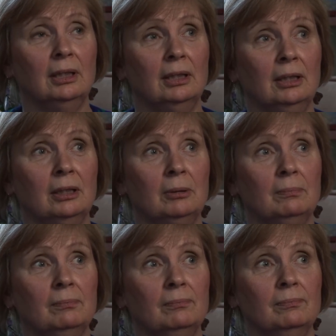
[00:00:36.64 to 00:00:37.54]

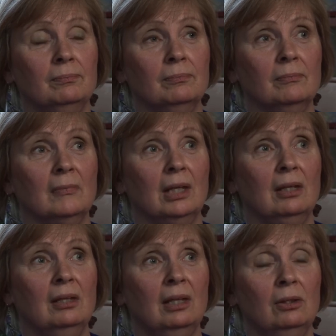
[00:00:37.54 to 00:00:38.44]
Um,
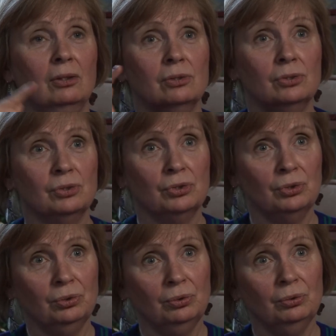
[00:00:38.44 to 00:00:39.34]
then there's
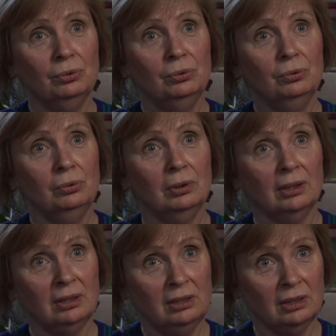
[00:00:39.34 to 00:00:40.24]
two
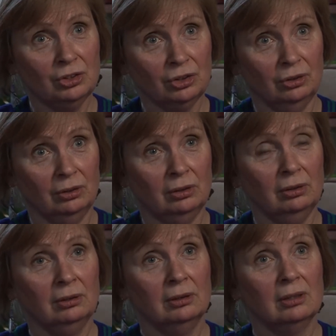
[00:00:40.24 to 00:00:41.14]
additional
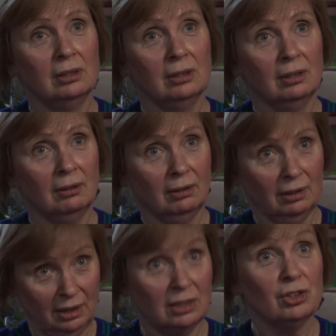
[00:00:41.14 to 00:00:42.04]

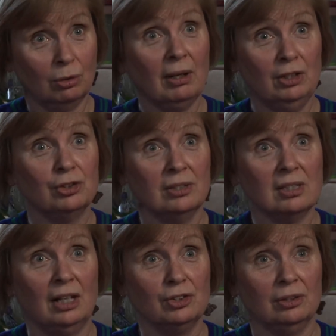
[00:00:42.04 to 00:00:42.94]
integration
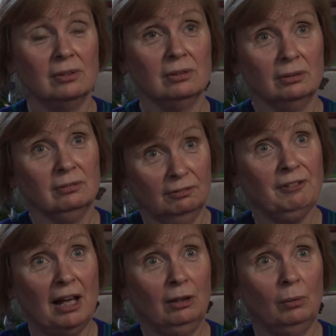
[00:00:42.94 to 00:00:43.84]
sessions,
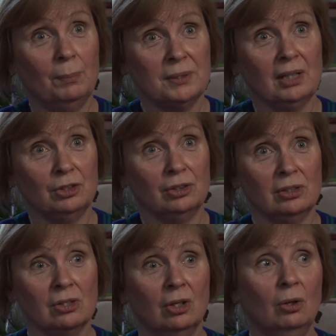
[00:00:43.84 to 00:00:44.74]
follow up
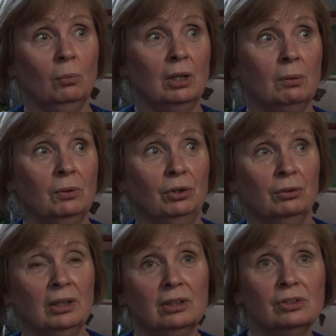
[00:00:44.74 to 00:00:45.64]
sessions, where you're
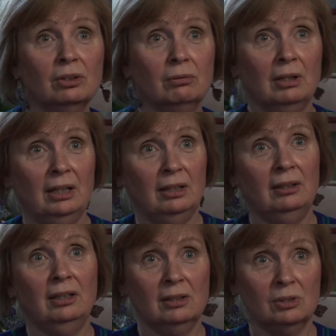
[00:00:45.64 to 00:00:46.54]
integrating
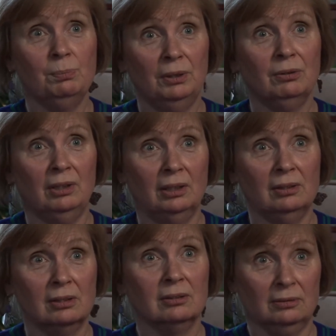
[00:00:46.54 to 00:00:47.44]
the
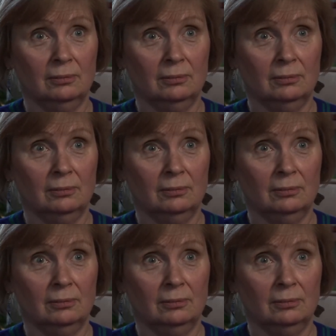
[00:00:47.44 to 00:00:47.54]
experience.